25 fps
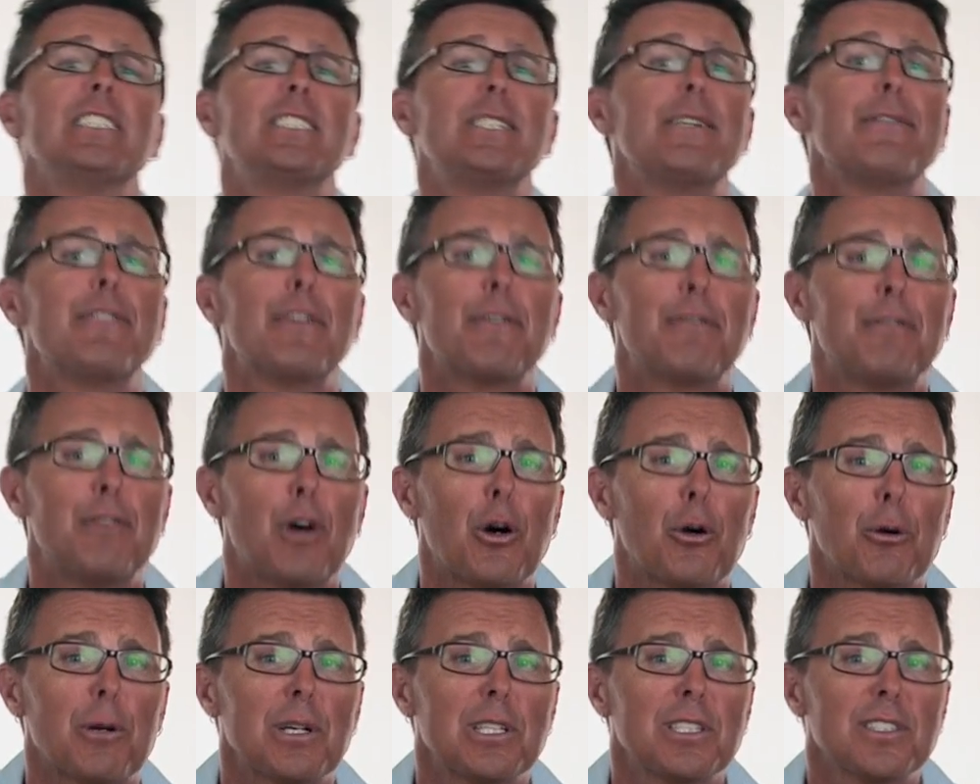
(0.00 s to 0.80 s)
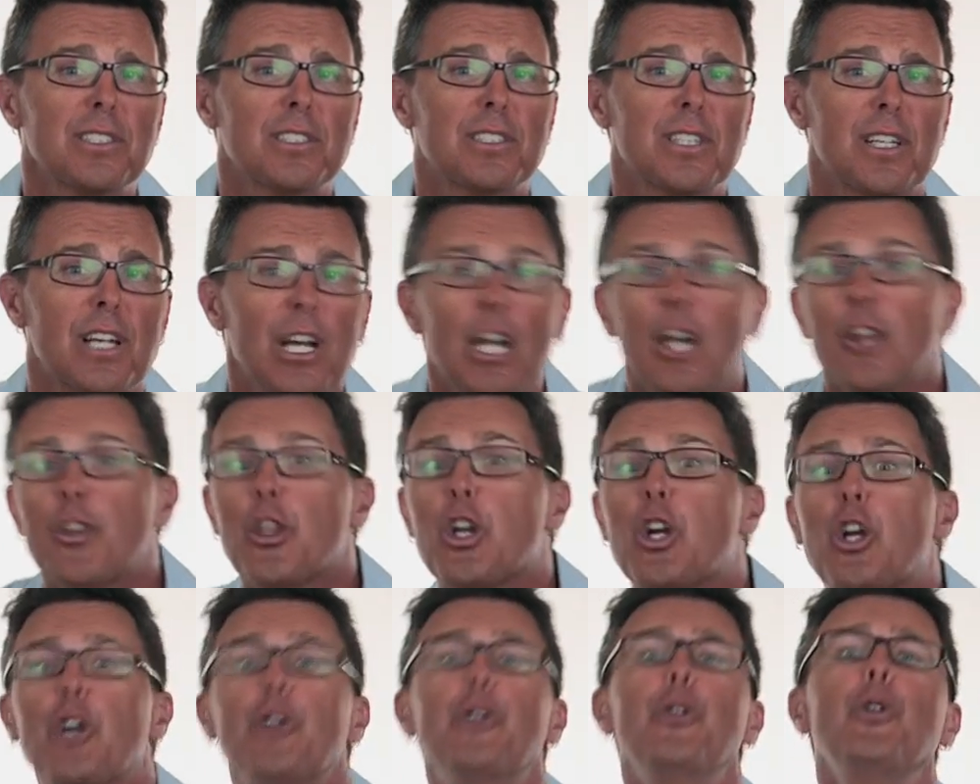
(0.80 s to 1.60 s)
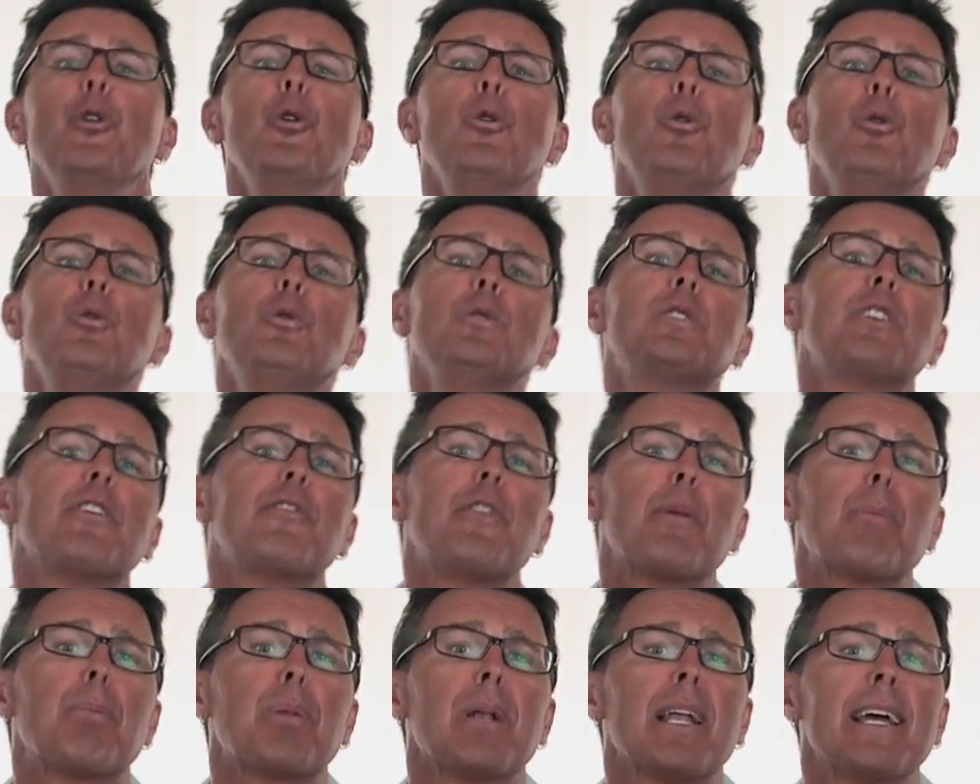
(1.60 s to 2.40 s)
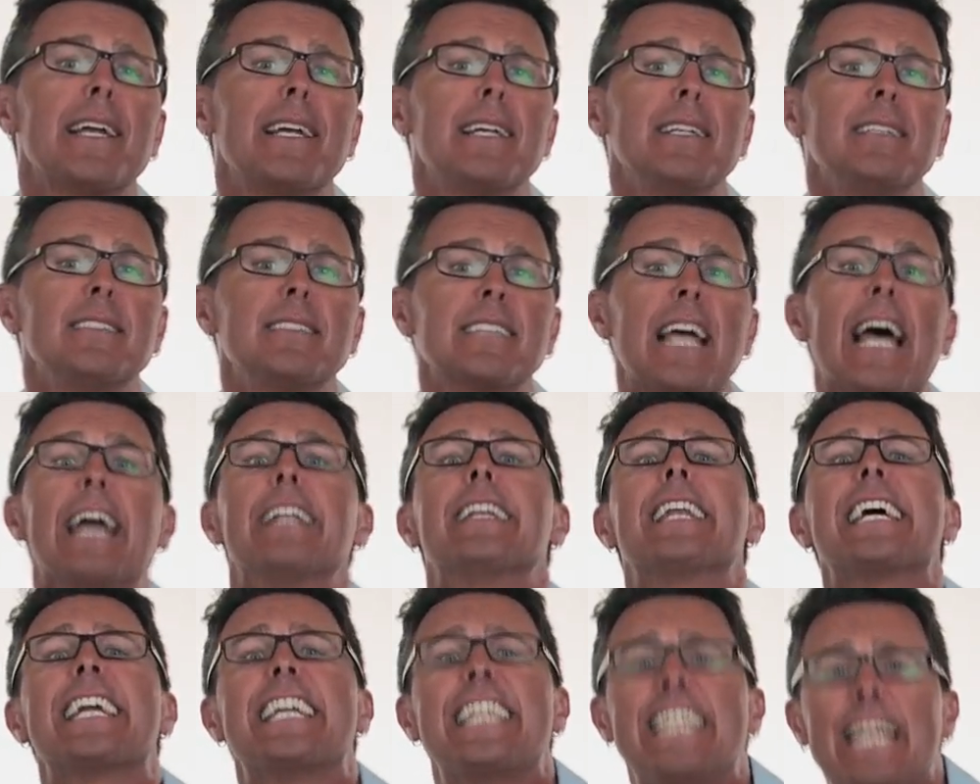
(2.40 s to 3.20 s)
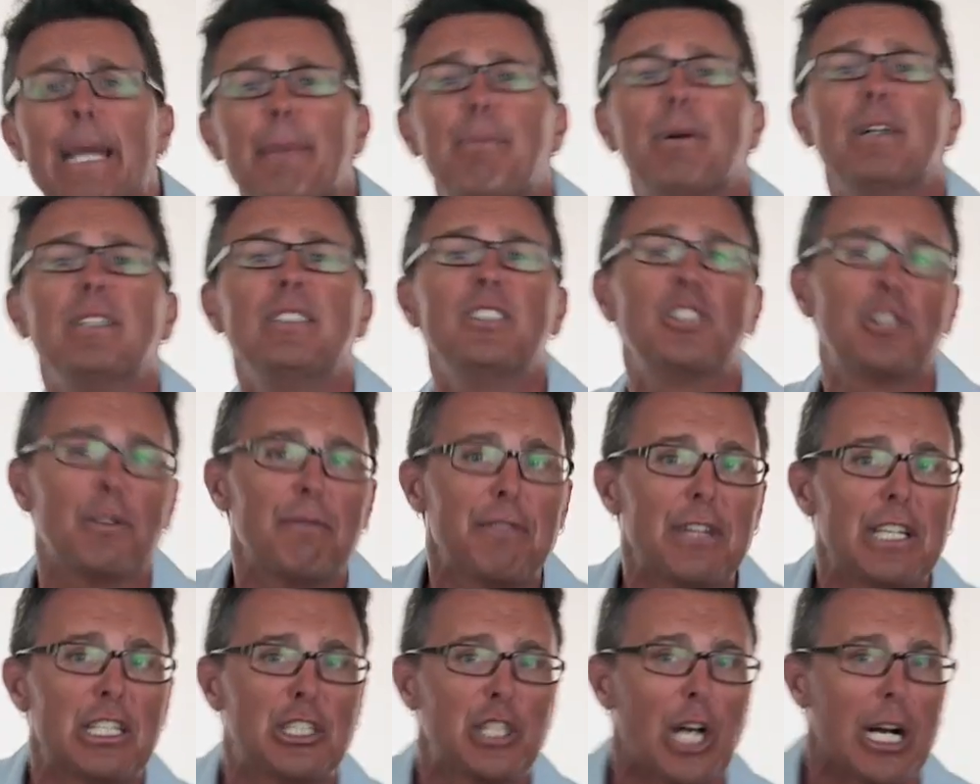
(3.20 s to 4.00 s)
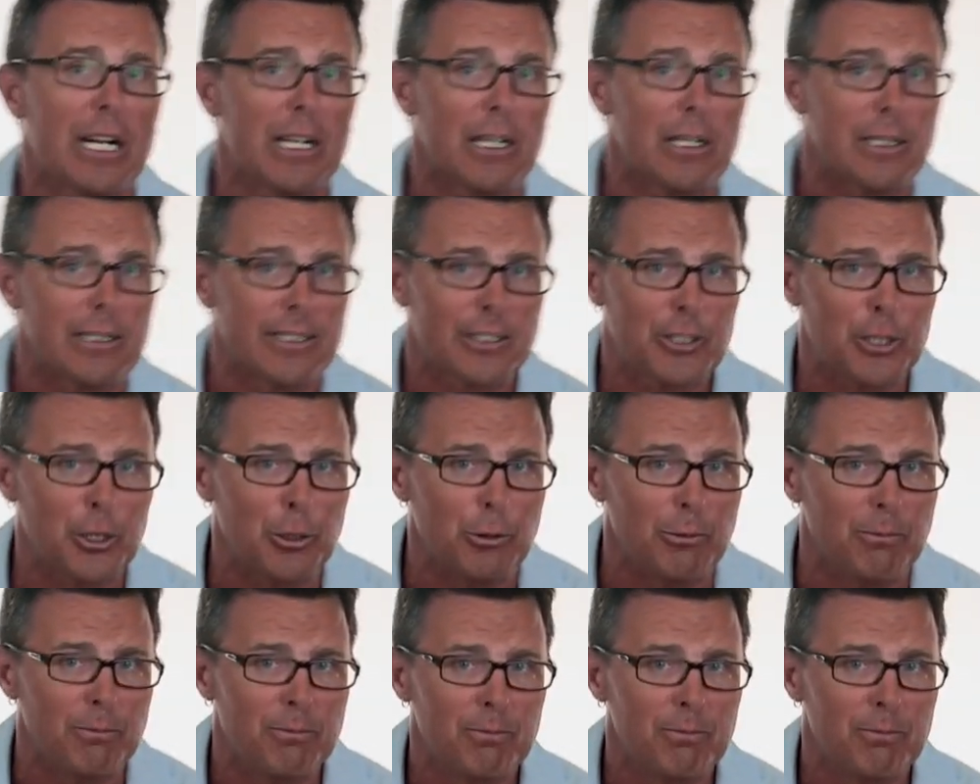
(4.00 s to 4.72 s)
of the forest, the gnus of the plains, and the gibbons of the jungle too.